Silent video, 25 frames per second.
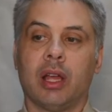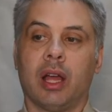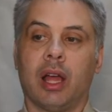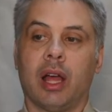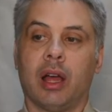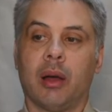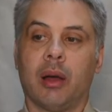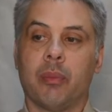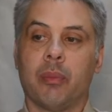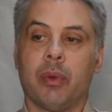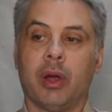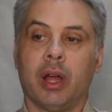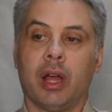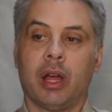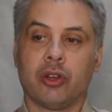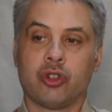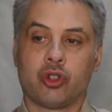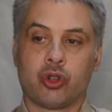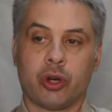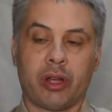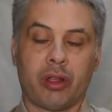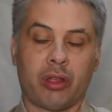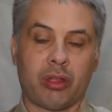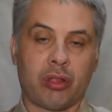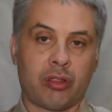
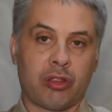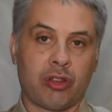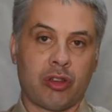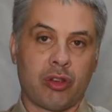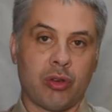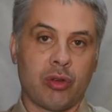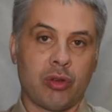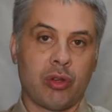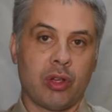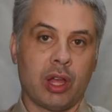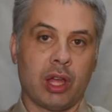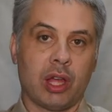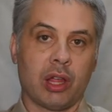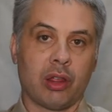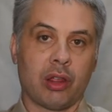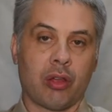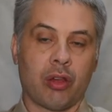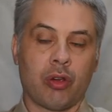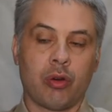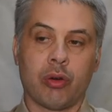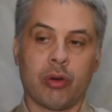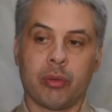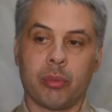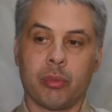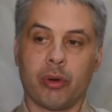Address 2 is
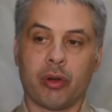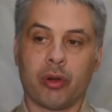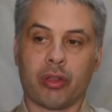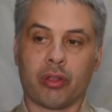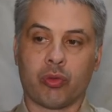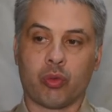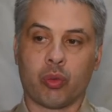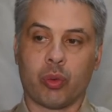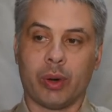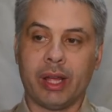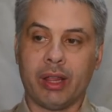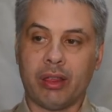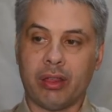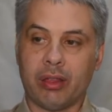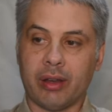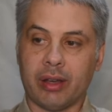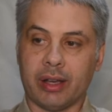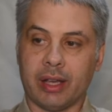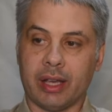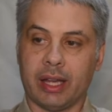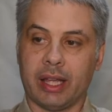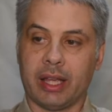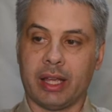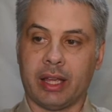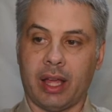who it most
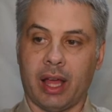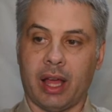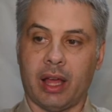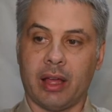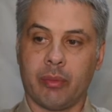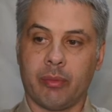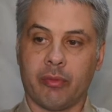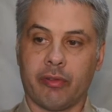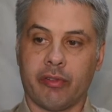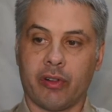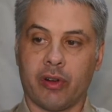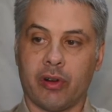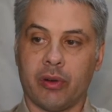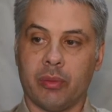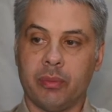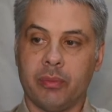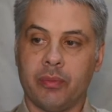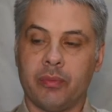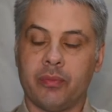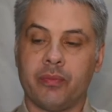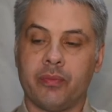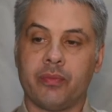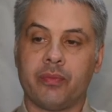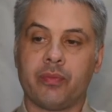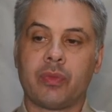recently came
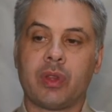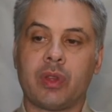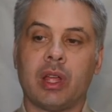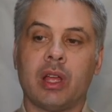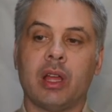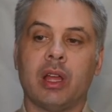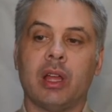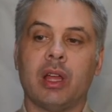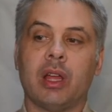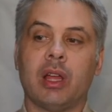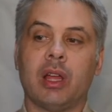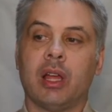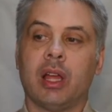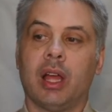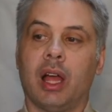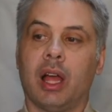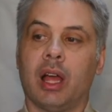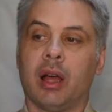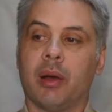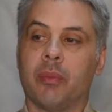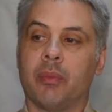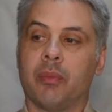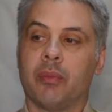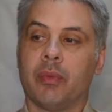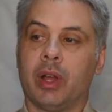from.
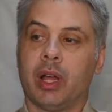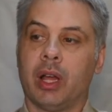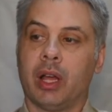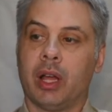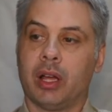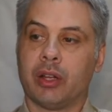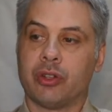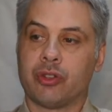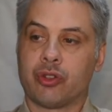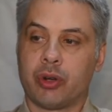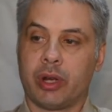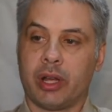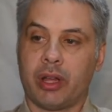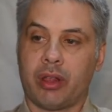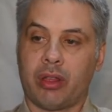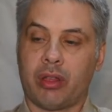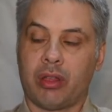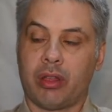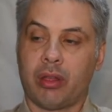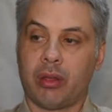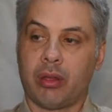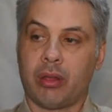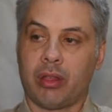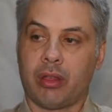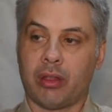
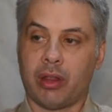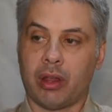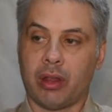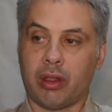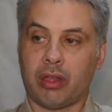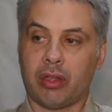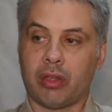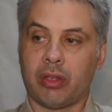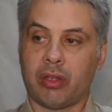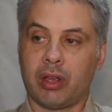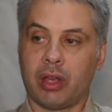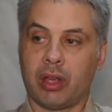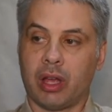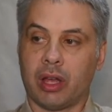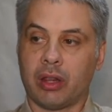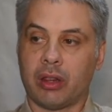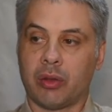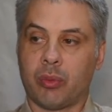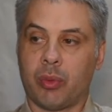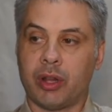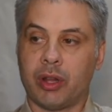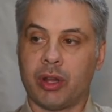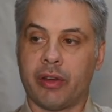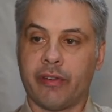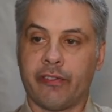So that's the
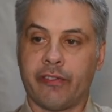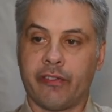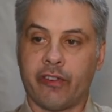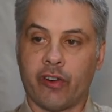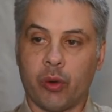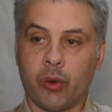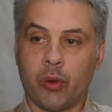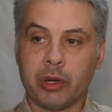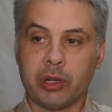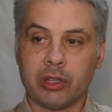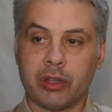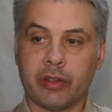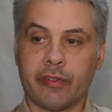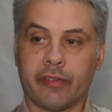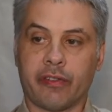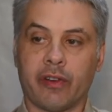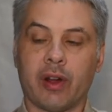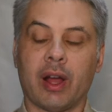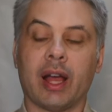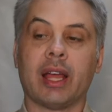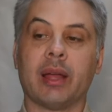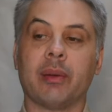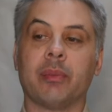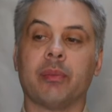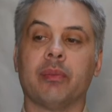one that forwarded the
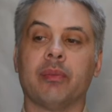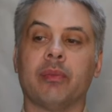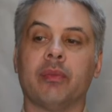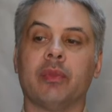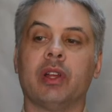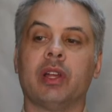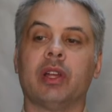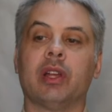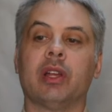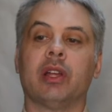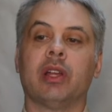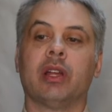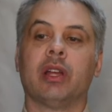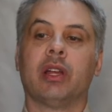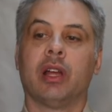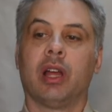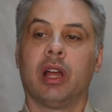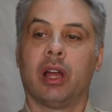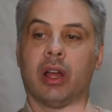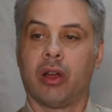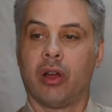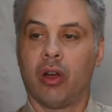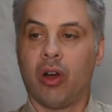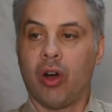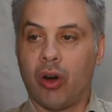frame
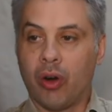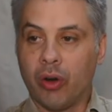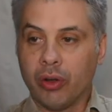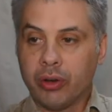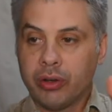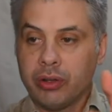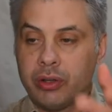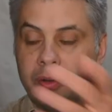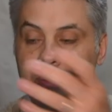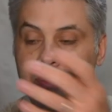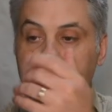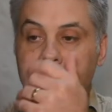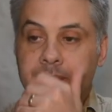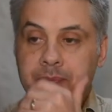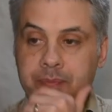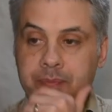on.